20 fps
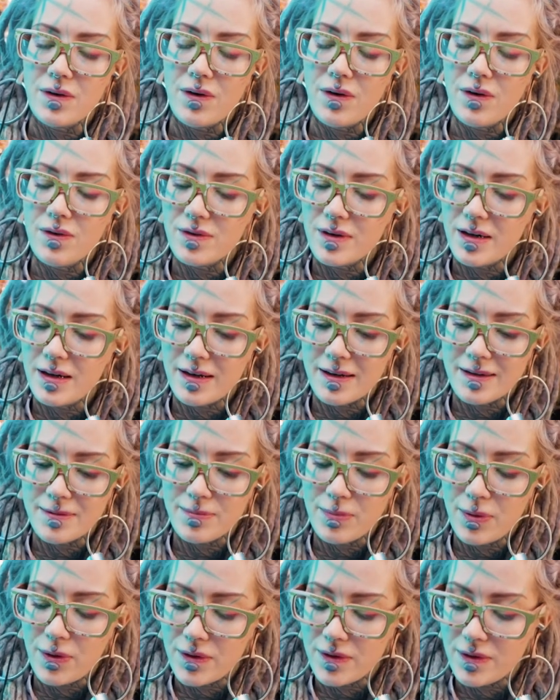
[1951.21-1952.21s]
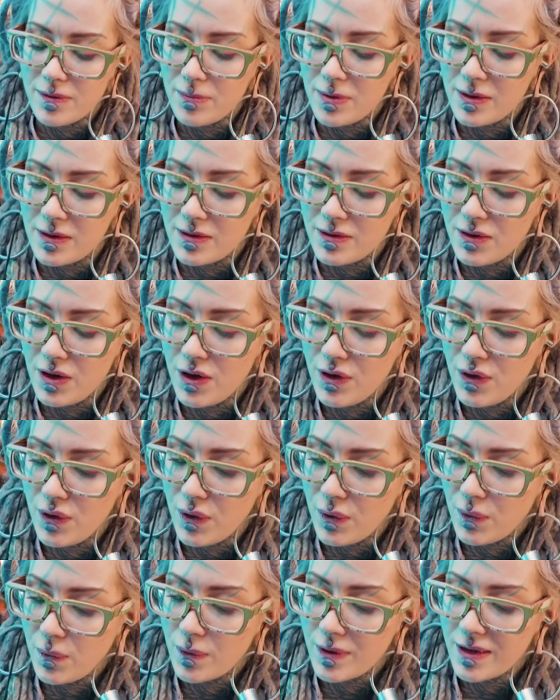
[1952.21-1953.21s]
often as possible
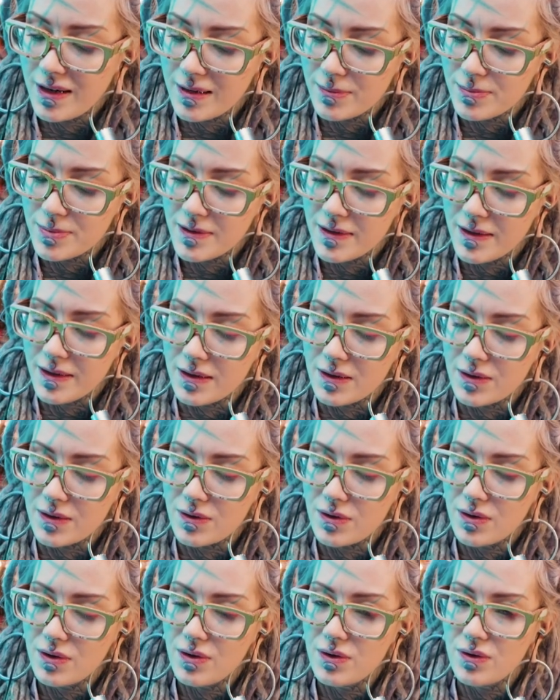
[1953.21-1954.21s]
new clips here